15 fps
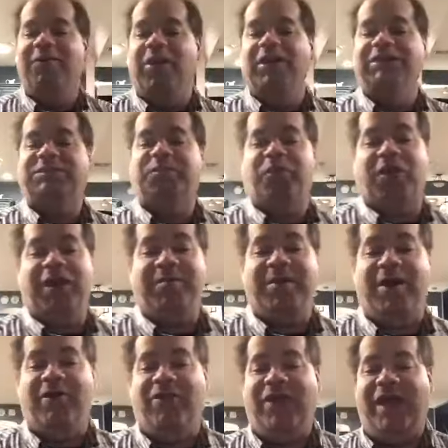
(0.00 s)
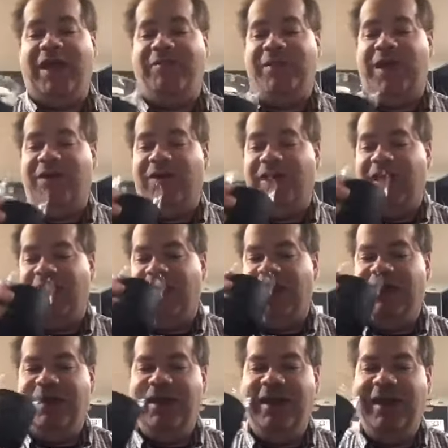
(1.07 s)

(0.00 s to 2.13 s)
was primo there, Marianne.